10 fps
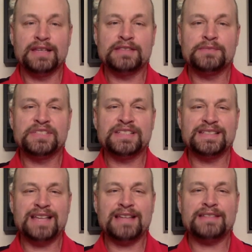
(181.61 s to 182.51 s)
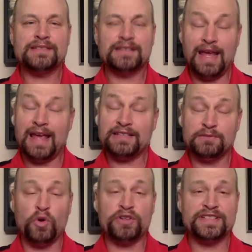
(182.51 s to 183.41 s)
success, has some
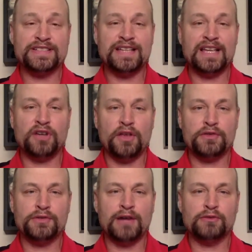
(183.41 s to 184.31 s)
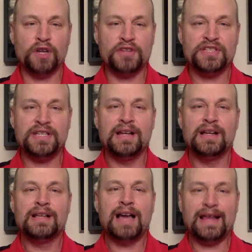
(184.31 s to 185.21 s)
more success on the ground rushing,
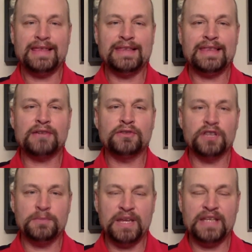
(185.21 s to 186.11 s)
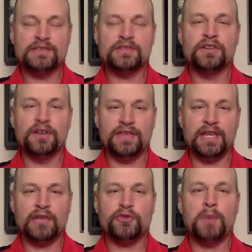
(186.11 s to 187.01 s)
I think that really means good
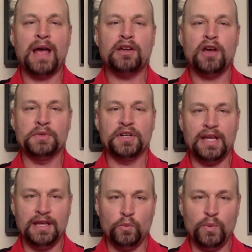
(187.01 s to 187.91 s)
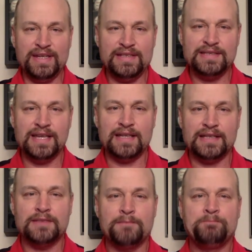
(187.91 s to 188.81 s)
things for Montgomery in Week
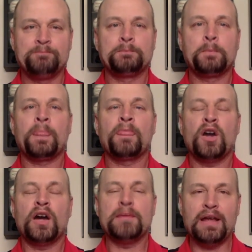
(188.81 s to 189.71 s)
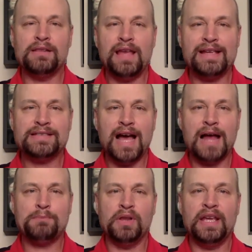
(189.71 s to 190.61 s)
6. All right, my last
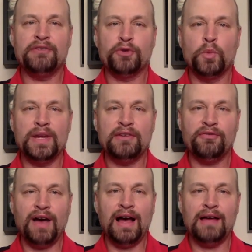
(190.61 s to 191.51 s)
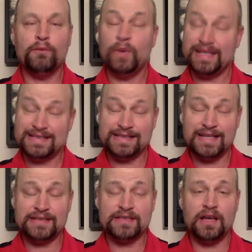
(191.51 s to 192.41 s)
hot play for Week
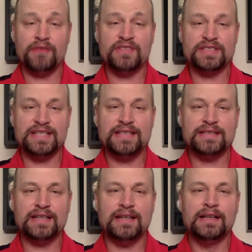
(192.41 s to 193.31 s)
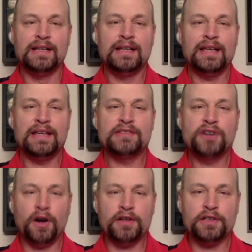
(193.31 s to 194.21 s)
6 of the season is Gardner